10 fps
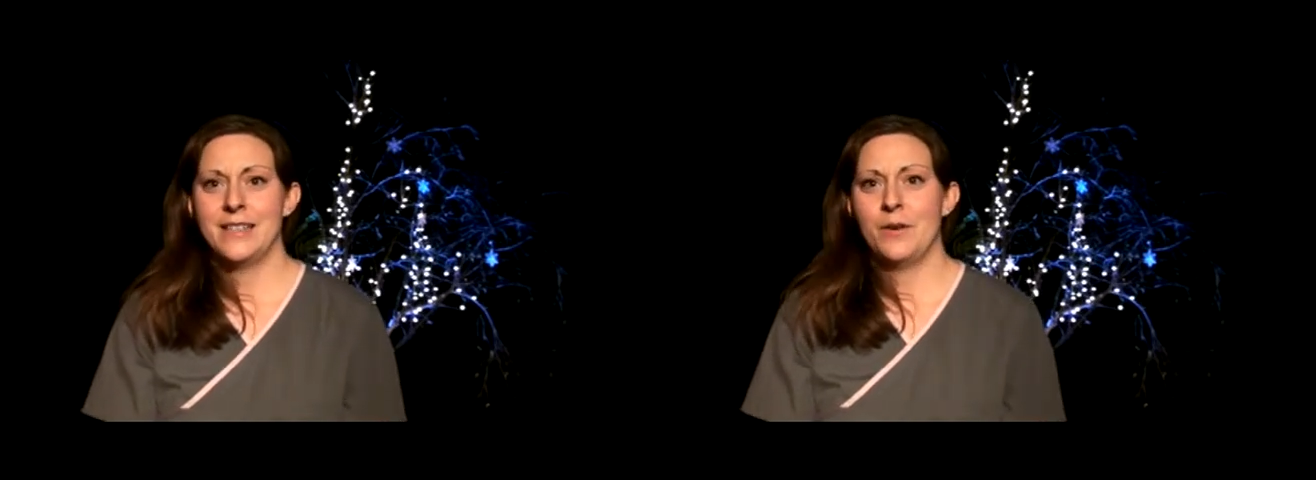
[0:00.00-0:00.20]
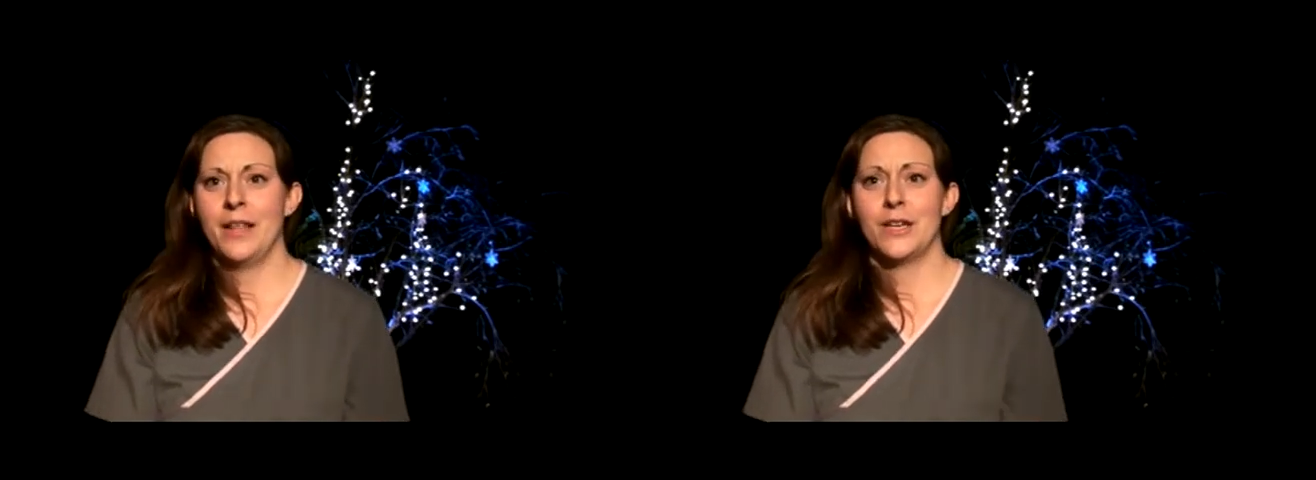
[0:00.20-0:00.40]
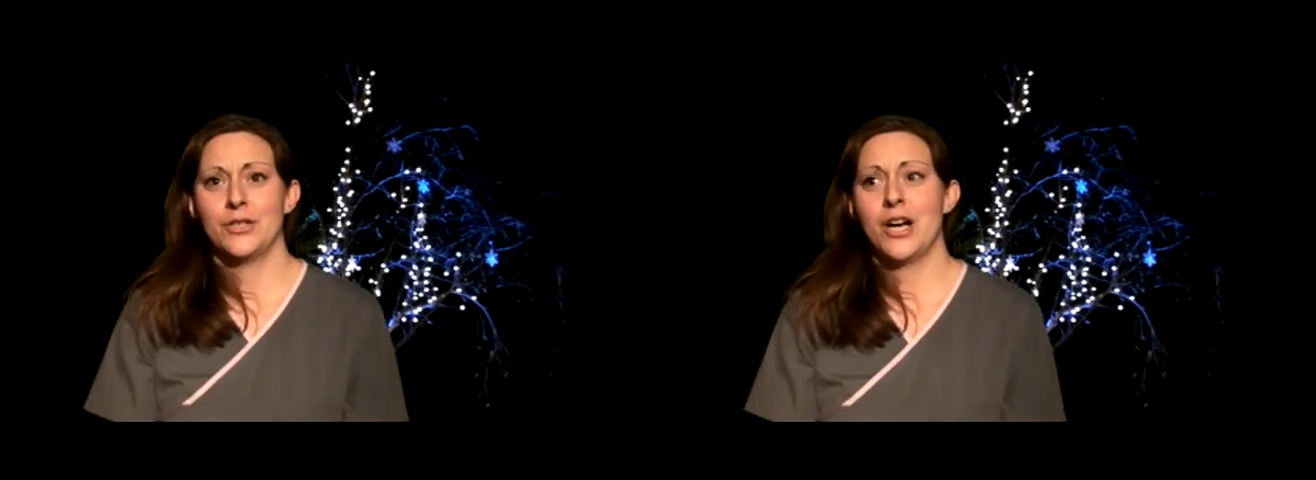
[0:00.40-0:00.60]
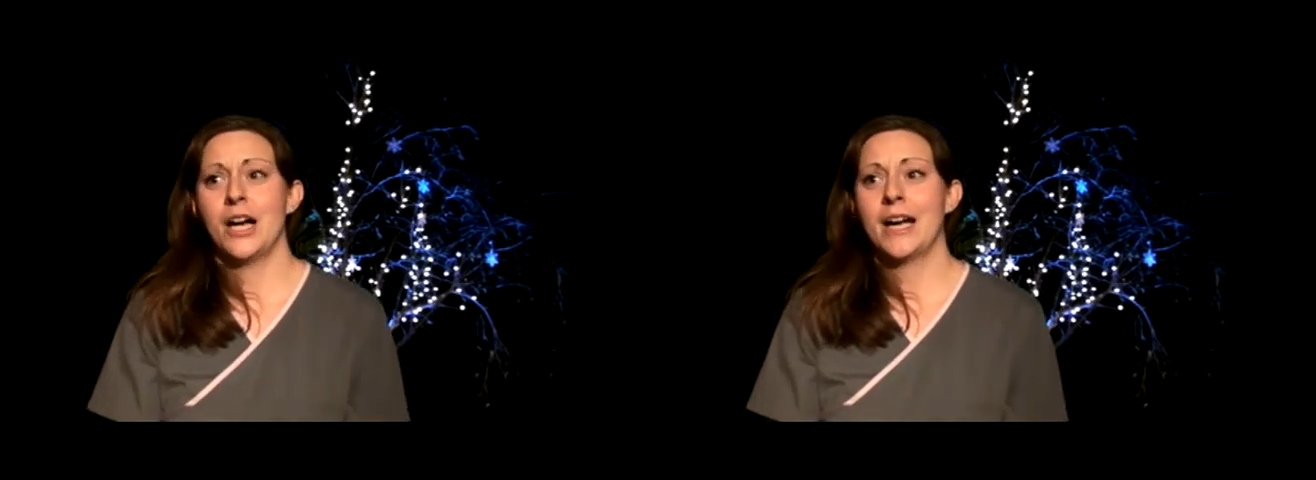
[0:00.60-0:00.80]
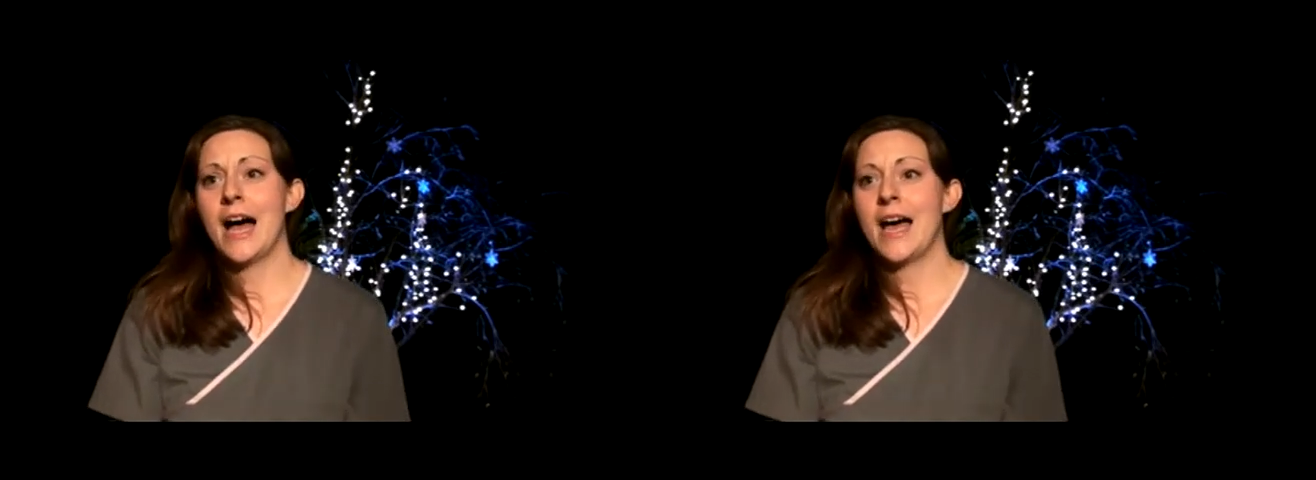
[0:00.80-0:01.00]
they were like
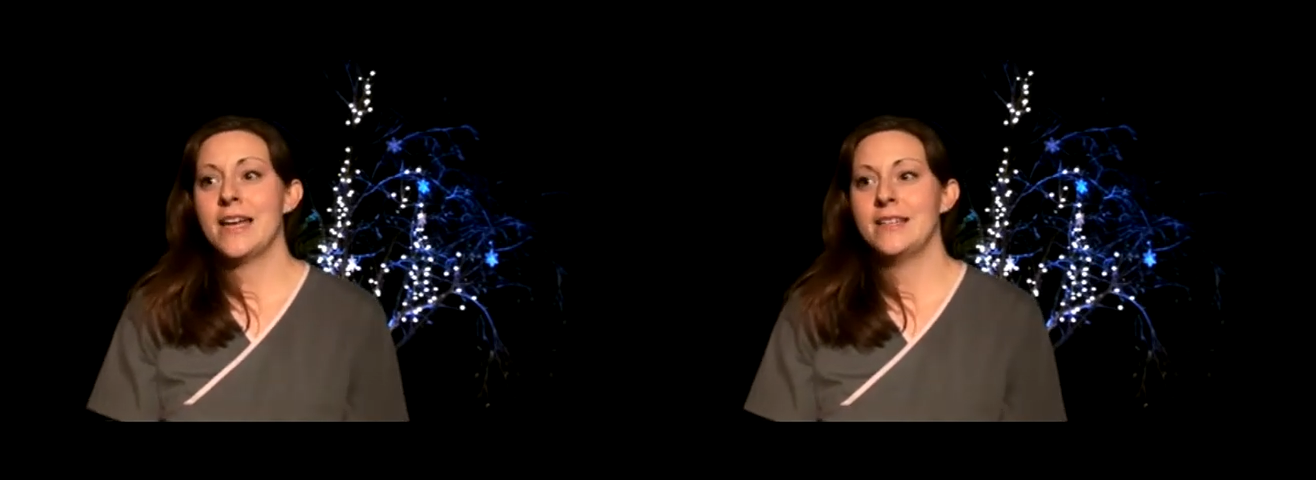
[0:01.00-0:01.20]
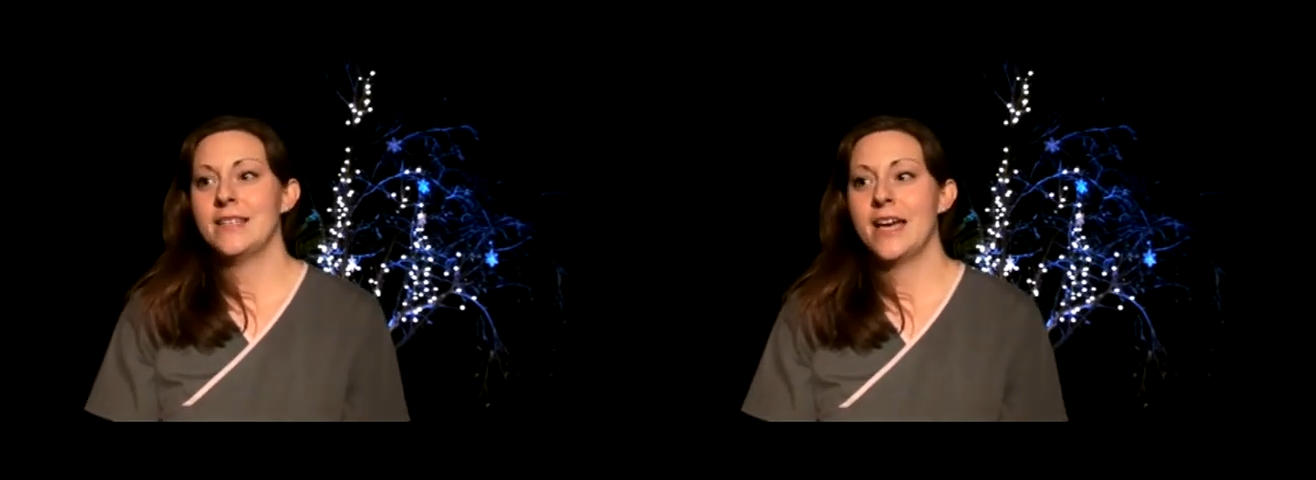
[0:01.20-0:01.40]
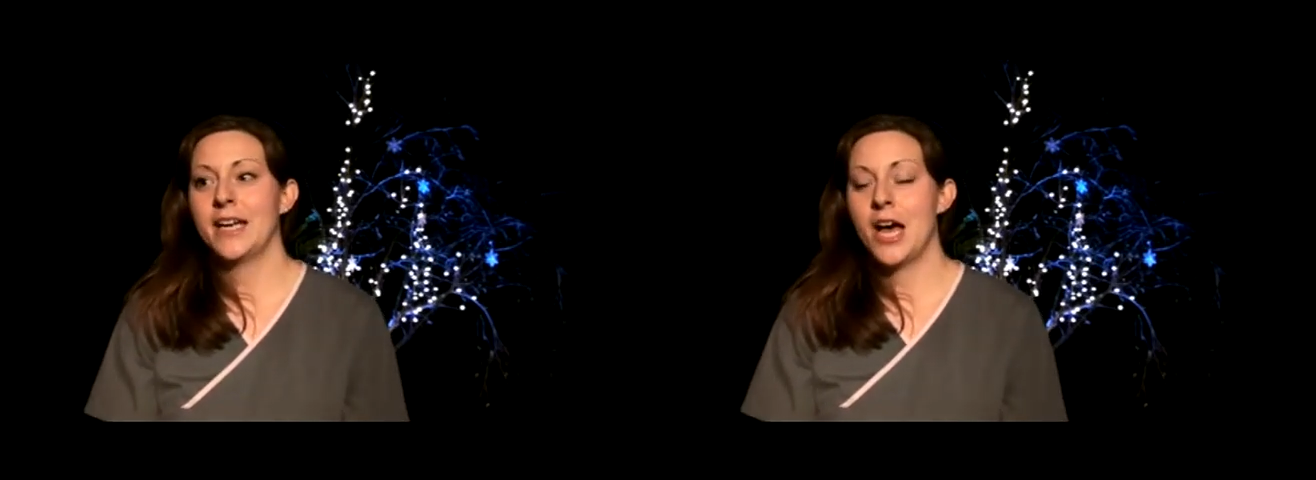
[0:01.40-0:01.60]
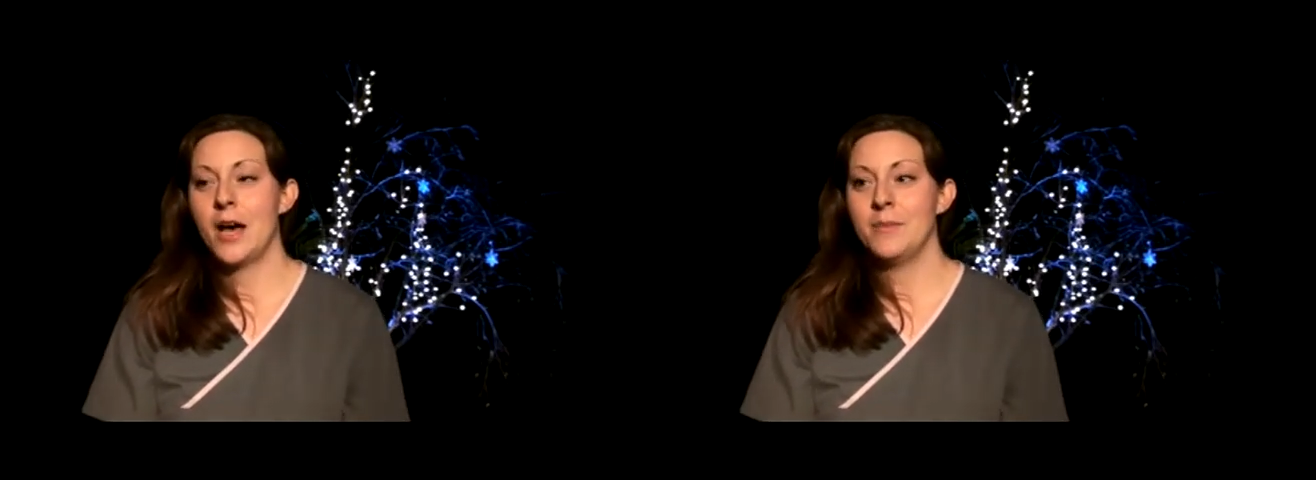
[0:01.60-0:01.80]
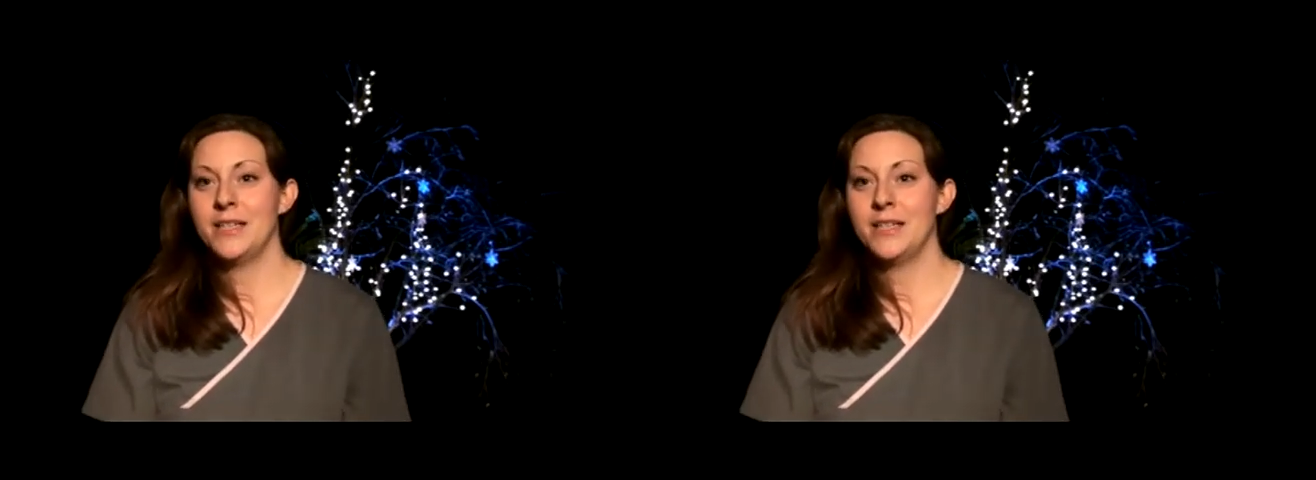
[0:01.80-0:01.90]
strong guys that come